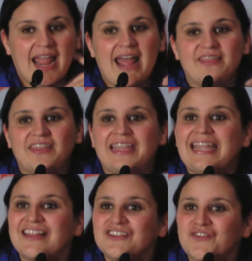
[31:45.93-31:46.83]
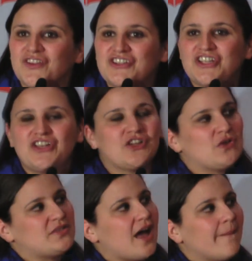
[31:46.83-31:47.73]
And then the English version
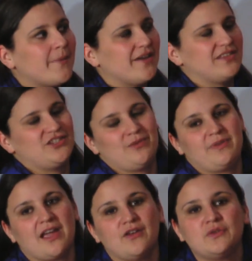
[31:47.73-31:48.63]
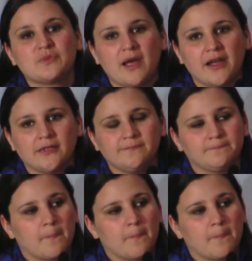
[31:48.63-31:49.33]
goes up on the GPI Newswire,